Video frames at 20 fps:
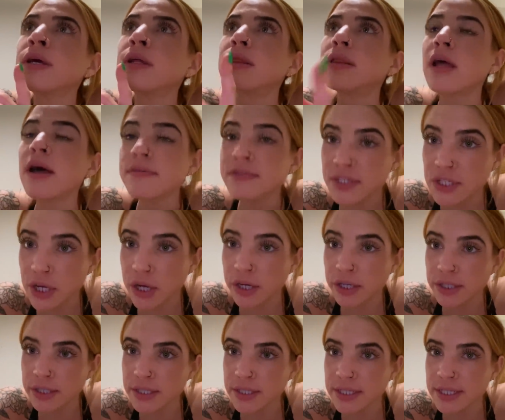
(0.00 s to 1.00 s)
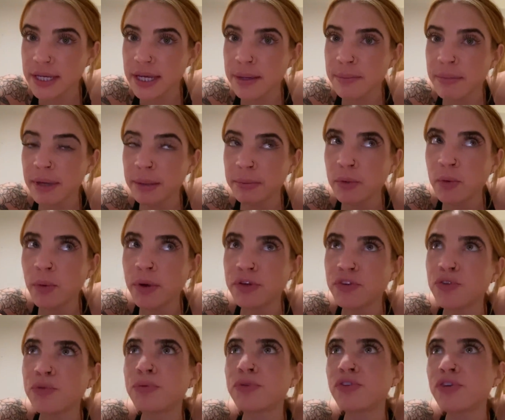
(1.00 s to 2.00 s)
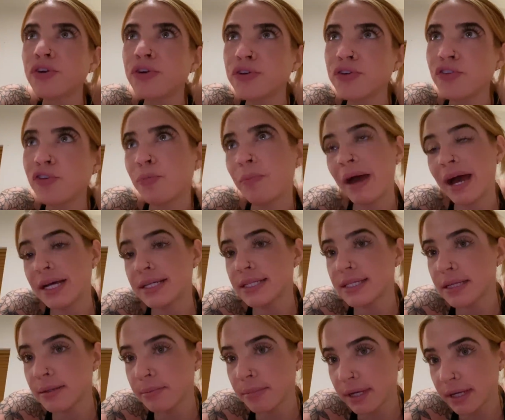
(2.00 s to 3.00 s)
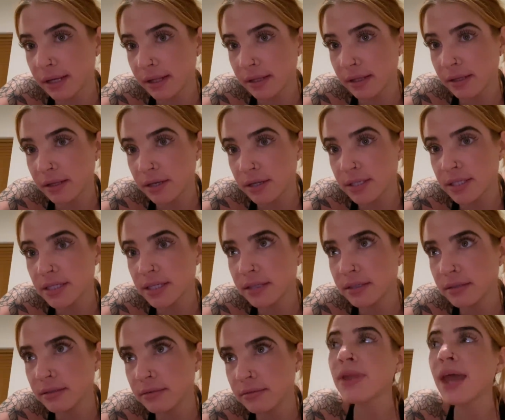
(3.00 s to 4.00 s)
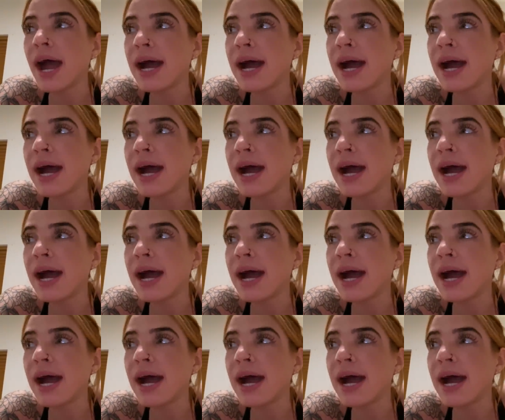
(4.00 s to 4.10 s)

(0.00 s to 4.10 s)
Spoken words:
love songs, it made me want to return to Passing by Nella Larsen.